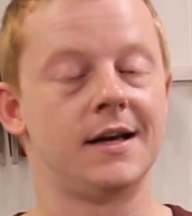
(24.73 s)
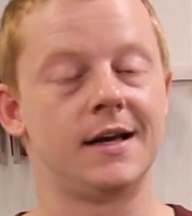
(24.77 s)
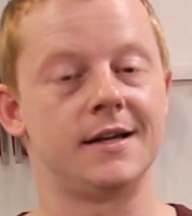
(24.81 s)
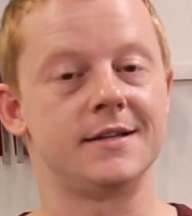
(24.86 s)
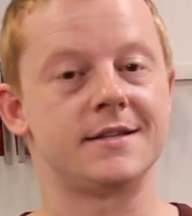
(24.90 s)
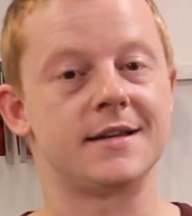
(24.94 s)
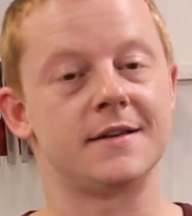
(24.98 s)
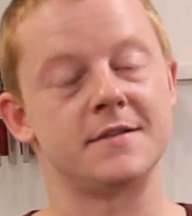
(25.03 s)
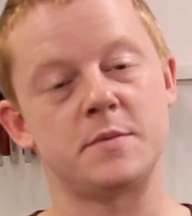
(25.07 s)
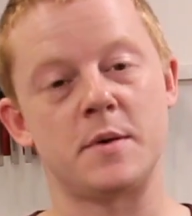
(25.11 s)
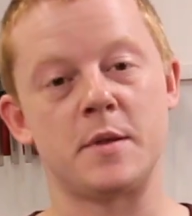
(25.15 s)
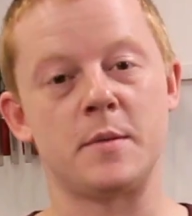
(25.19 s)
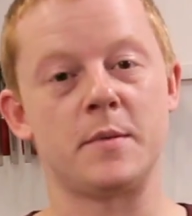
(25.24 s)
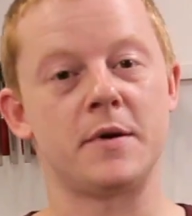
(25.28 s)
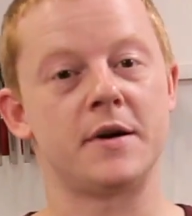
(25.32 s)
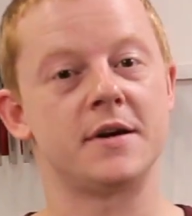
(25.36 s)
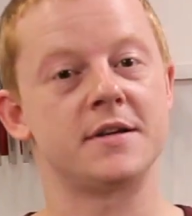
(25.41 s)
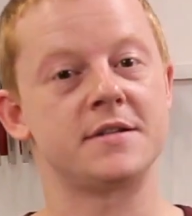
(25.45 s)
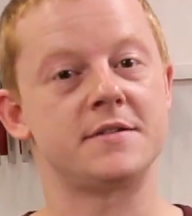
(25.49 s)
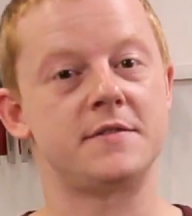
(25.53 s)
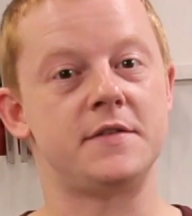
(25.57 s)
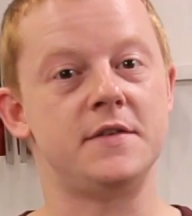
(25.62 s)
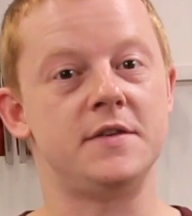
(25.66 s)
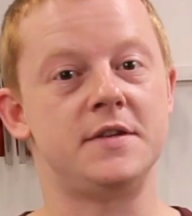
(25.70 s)
And so I spent the
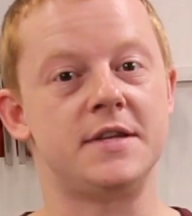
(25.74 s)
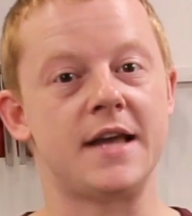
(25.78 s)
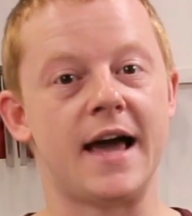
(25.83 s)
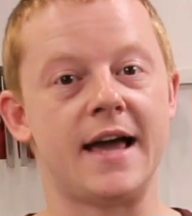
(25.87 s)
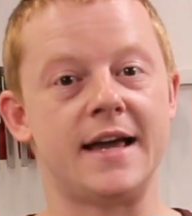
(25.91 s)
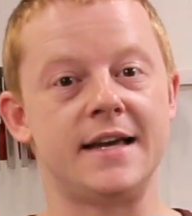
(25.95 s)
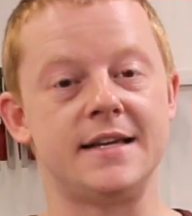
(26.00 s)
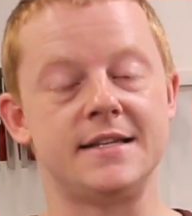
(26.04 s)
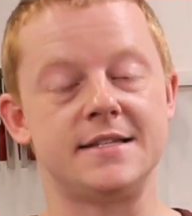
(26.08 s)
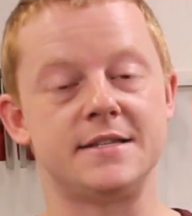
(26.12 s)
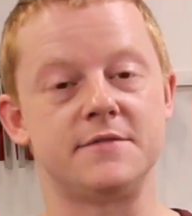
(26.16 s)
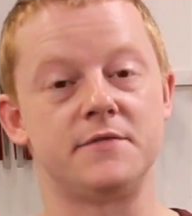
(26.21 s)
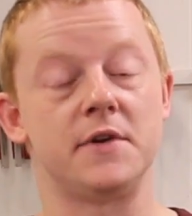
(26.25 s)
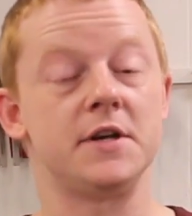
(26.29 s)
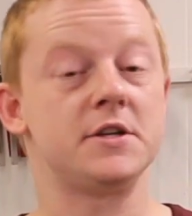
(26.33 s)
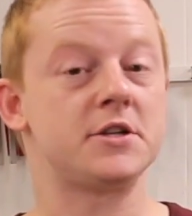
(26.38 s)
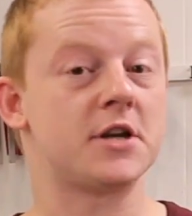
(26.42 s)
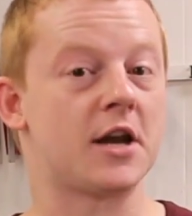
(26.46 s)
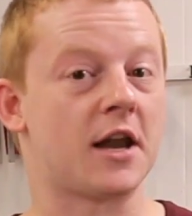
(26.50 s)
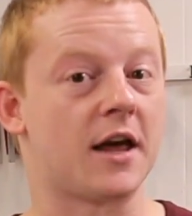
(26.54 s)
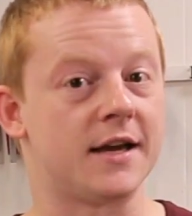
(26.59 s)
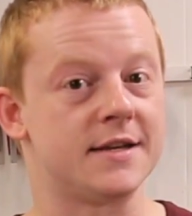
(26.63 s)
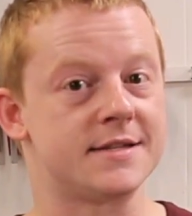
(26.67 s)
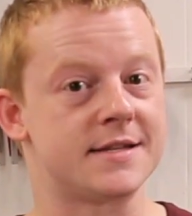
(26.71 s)
past few days
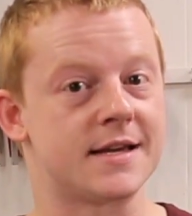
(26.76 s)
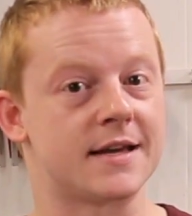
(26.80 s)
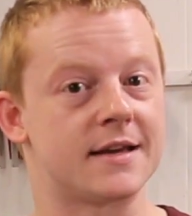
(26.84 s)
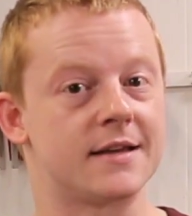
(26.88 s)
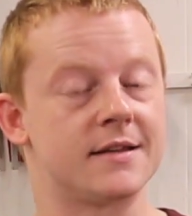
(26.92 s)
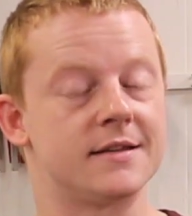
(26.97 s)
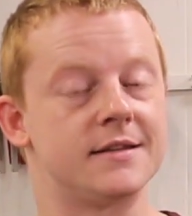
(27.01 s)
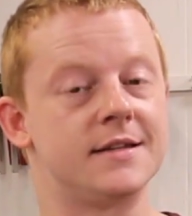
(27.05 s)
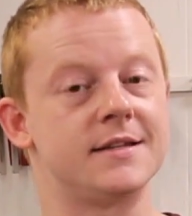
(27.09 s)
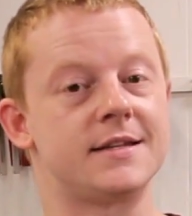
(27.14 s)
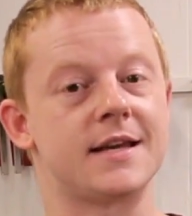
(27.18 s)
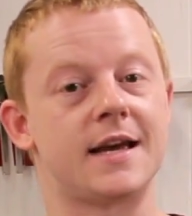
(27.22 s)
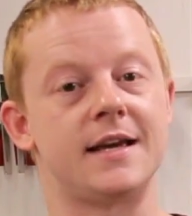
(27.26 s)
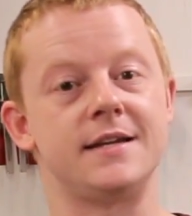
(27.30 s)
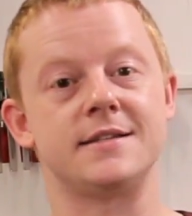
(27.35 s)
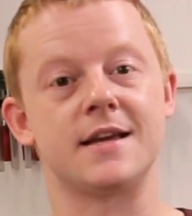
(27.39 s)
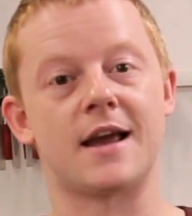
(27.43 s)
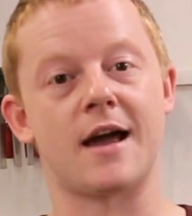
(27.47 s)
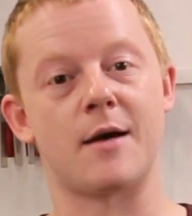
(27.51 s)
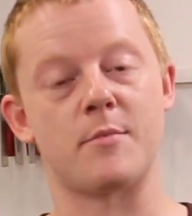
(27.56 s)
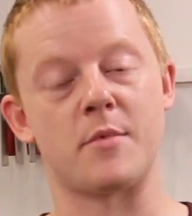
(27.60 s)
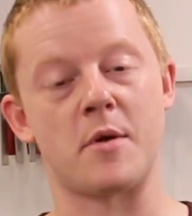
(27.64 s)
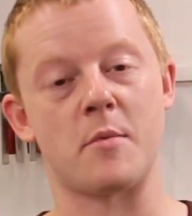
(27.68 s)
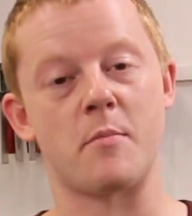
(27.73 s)
visualizing the data
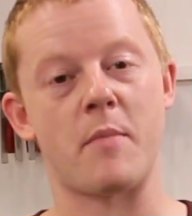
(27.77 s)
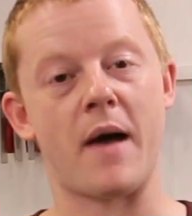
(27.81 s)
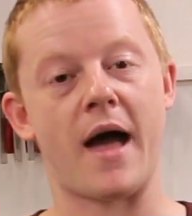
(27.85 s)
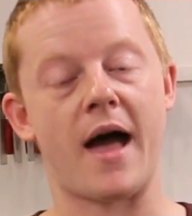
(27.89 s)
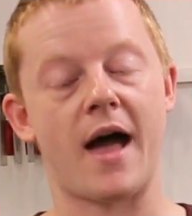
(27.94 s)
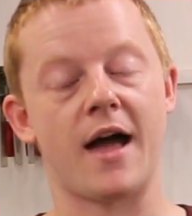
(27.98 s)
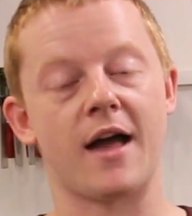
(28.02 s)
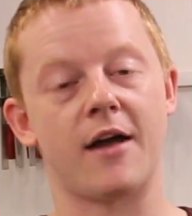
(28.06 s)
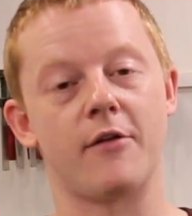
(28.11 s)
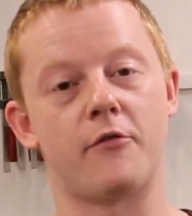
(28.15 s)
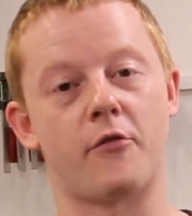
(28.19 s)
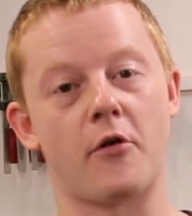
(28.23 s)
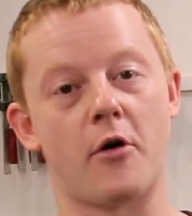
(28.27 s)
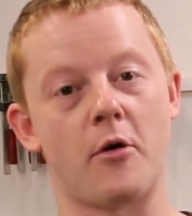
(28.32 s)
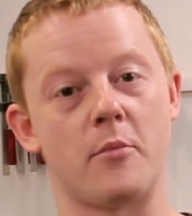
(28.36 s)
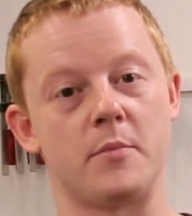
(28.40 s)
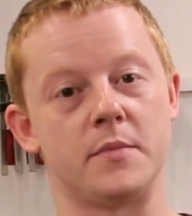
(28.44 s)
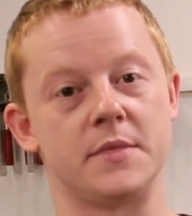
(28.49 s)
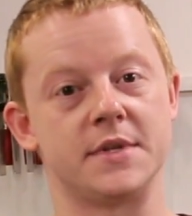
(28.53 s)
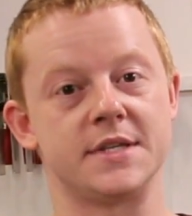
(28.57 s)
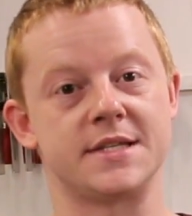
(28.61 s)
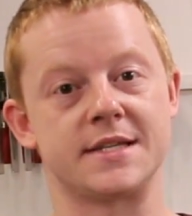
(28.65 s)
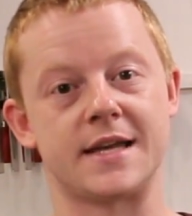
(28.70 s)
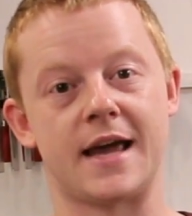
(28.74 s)
coming back
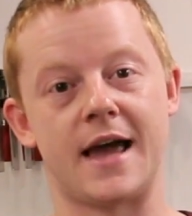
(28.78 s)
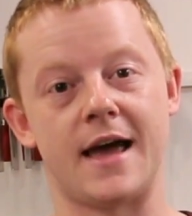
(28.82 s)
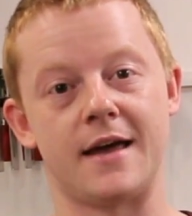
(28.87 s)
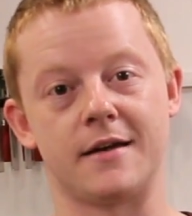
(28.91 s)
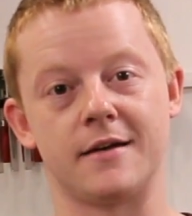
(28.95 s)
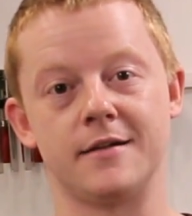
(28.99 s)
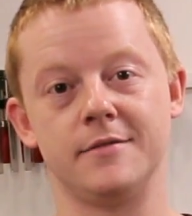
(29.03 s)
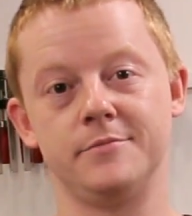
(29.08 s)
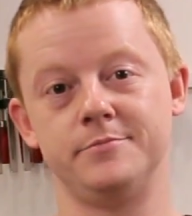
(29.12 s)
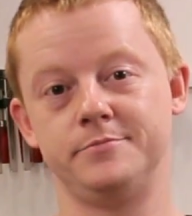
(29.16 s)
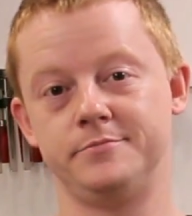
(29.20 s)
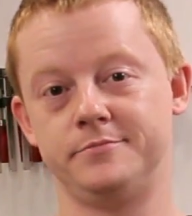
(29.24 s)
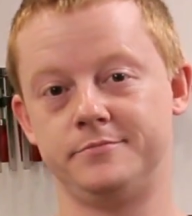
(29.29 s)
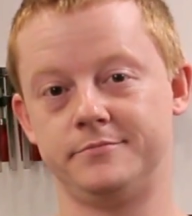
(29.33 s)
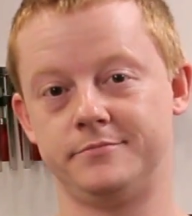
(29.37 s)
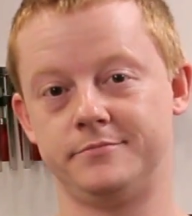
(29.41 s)
from the scanner.